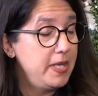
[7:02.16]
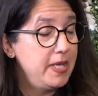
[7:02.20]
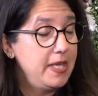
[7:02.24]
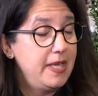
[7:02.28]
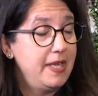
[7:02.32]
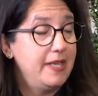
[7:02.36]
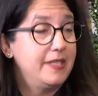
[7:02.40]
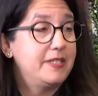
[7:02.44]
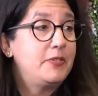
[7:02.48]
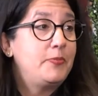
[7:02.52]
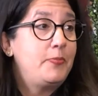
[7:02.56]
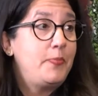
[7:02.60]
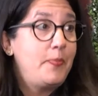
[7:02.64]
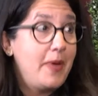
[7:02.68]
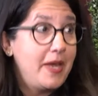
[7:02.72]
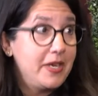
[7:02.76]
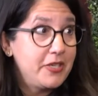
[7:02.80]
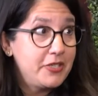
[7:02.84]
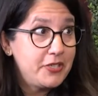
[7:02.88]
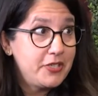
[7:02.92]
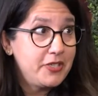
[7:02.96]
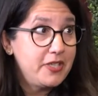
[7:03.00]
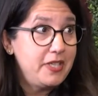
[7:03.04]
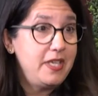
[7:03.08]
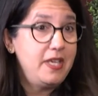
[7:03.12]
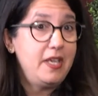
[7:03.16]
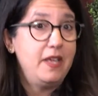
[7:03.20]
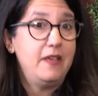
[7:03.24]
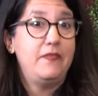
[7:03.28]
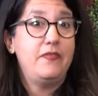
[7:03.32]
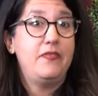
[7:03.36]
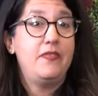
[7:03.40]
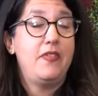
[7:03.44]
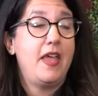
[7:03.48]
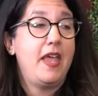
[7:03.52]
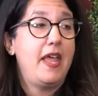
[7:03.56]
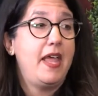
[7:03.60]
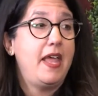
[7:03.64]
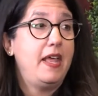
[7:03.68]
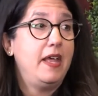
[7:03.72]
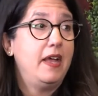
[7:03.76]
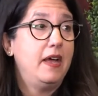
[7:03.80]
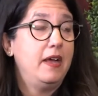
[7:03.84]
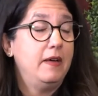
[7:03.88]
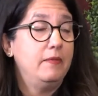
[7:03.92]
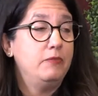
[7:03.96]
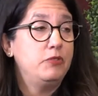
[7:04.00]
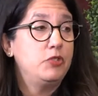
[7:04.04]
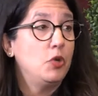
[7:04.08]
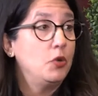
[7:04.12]
especially if they
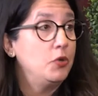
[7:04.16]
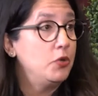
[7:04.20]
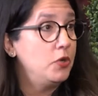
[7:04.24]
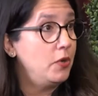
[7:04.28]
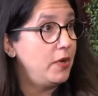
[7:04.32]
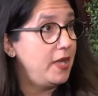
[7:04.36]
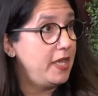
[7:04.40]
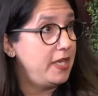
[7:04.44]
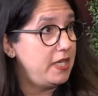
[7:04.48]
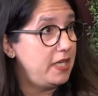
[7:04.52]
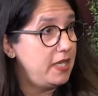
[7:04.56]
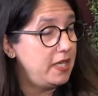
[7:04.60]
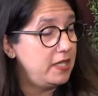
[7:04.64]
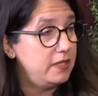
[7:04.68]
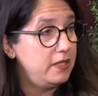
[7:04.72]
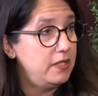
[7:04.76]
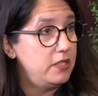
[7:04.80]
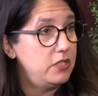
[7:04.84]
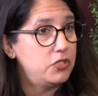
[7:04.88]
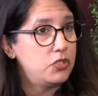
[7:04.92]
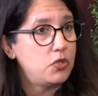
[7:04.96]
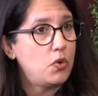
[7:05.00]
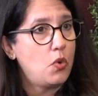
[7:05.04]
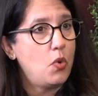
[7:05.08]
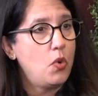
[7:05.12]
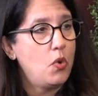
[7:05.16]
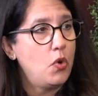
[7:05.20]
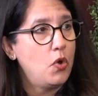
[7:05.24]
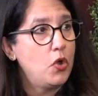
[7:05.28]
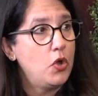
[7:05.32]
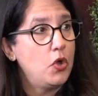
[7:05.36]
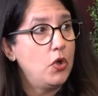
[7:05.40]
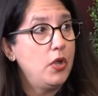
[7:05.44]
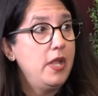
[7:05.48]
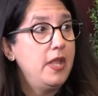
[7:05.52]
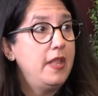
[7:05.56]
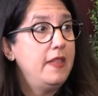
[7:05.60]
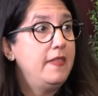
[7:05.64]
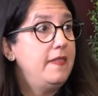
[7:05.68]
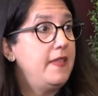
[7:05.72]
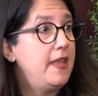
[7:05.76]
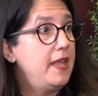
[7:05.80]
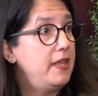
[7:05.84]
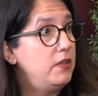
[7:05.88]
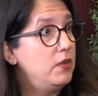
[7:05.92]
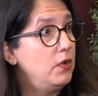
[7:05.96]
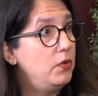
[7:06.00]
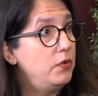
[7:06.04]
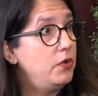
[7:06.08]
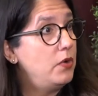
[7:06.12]
don't know any English or they
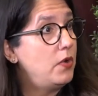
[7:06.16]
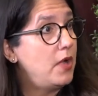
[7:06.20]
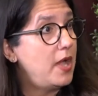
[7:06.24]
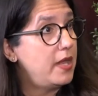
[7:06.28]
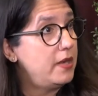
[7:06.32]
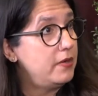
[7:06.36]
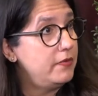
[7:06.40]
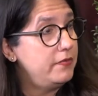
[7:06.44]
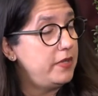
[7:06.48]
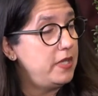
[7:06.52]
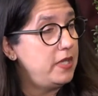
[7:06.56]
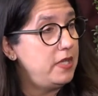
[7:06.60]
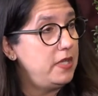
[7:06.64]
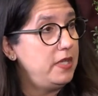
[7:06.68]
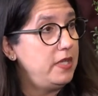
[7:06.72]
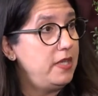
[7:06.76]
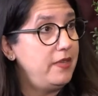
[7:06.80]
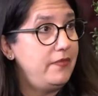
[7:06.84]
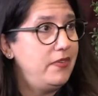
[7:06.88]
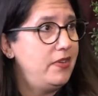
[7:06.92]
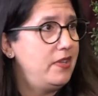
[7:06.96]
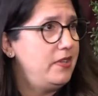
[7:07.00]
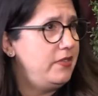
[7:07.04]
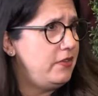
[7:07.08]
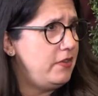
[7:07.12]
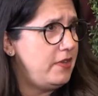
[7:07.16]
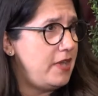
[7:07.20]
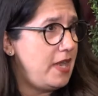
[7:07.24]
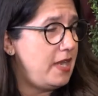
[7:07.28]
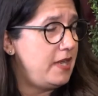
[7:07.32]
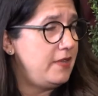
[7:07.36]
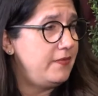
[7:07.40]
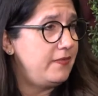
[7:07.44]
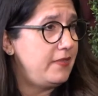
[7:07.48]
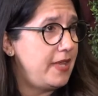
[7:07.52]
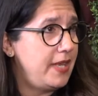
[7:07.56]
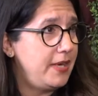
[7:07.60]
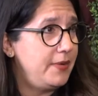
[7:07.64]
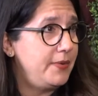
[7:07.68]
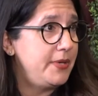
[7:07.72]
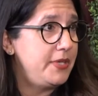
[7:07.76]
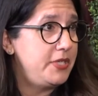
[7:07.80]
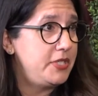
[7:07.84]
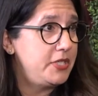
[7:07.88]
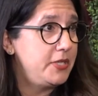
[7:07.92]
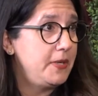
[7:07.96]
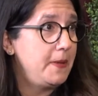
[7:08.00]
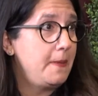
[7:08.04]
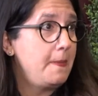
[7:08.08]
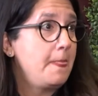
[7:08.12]
don't know how to read it even in their native language.